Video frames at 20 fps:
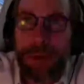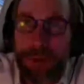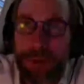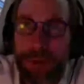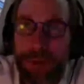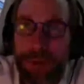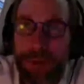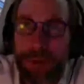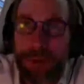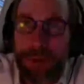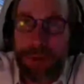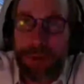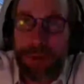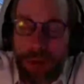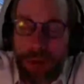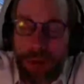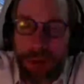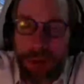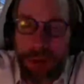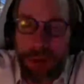it takes a
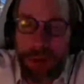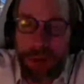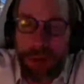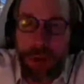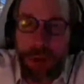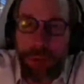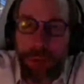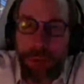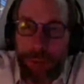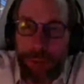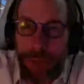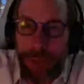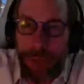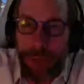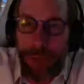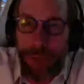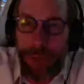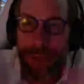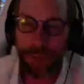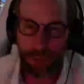long time
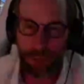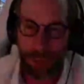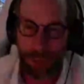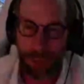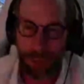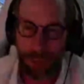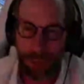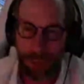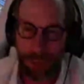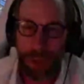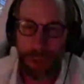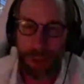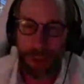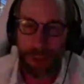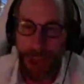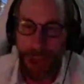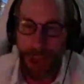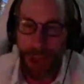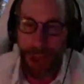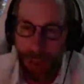to
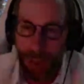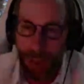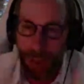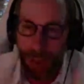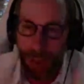Now,